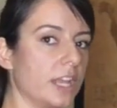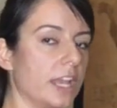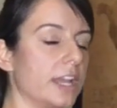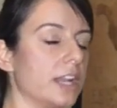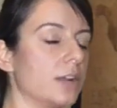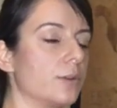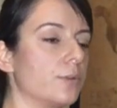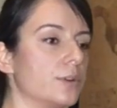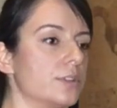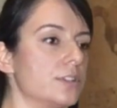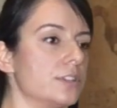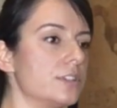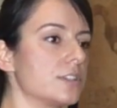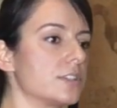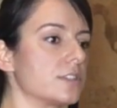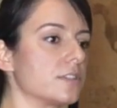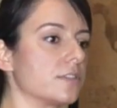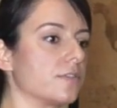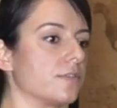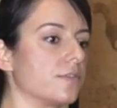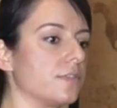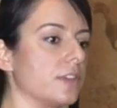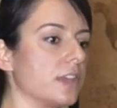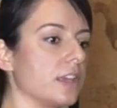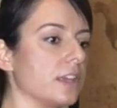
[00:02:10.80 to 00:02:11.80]
And I want you just
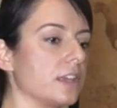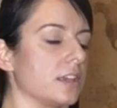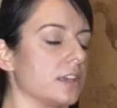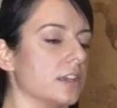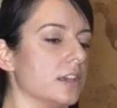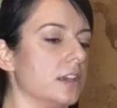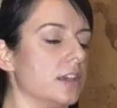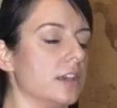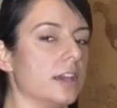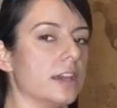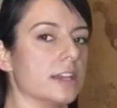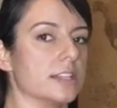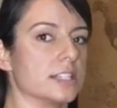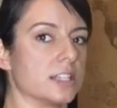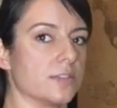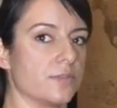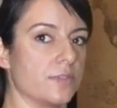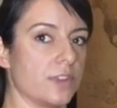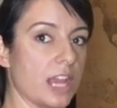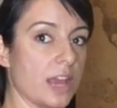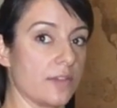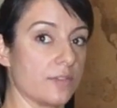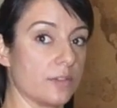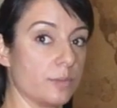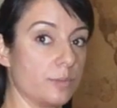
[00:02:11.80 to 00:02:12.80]
to think as
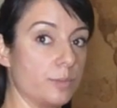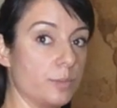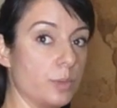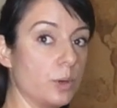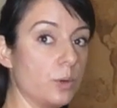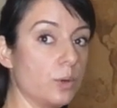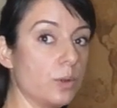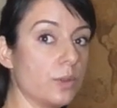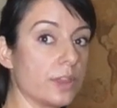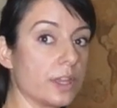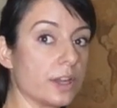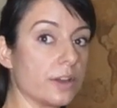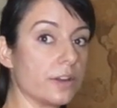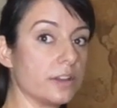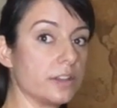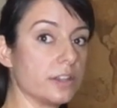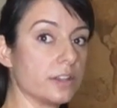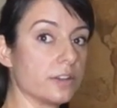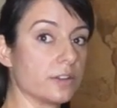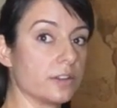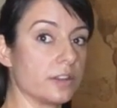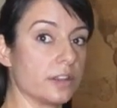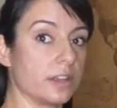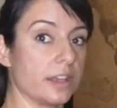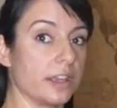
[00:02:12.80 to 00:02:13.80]
if you have a bowl there, and
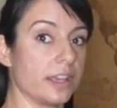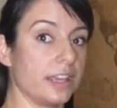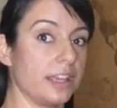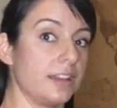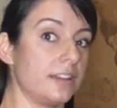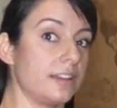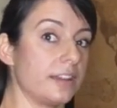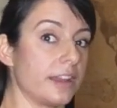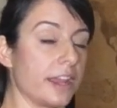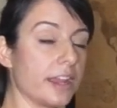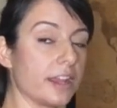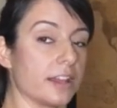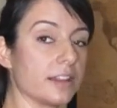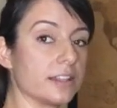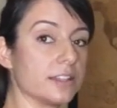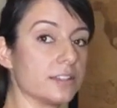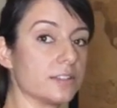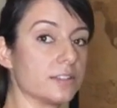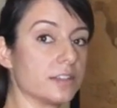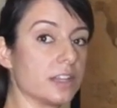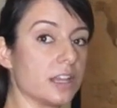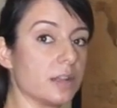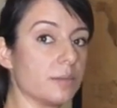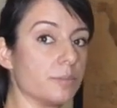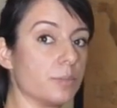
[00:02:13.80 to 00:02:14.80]
you're gonna inhale
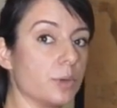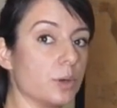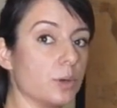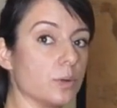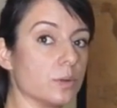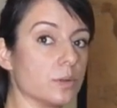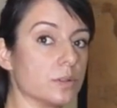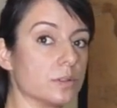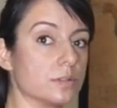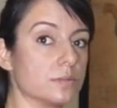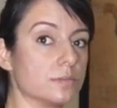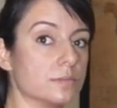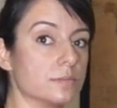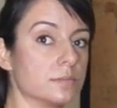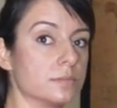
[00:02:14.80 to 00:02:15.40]
into that bowl.